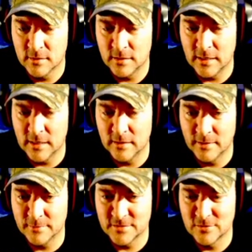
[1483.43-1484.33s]
I am
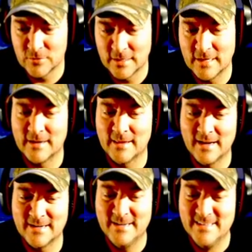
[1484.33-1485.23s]
absolutely getting
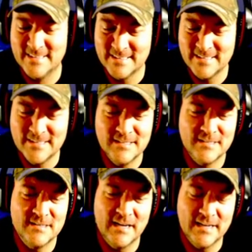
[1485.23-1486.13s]
that.
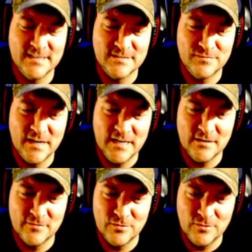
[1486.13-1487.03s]
As many
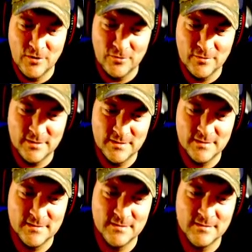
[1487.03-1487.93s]
of you know,
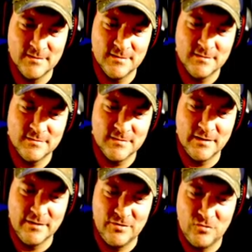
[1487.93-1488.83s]
I
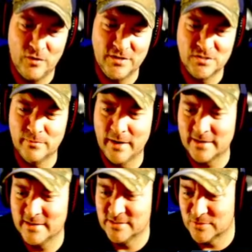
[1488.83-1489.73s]
live in Razorback
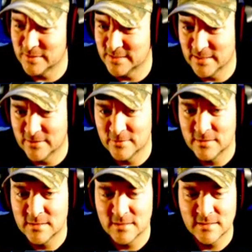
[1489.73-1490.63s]
country, so
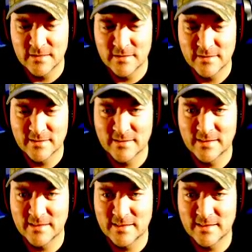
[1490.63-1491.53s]

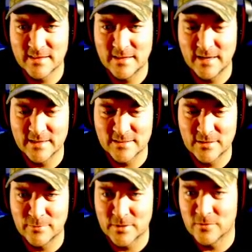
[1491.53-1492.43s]
that's
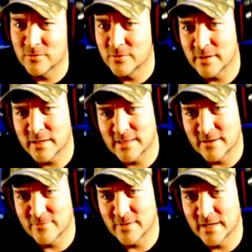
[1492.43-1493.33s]
going to be cool. I like
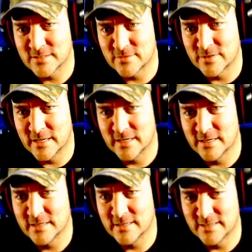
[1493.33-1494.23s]
that flag's
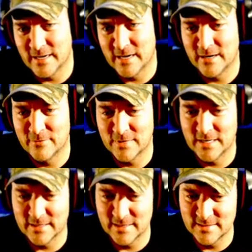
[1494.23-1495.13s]
red. Yeah, I'm
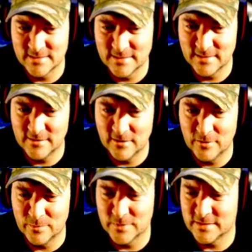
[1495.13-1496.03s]
getting this
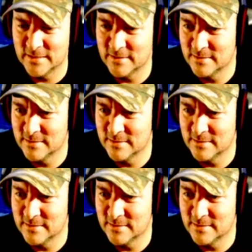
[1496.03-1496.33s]
100%.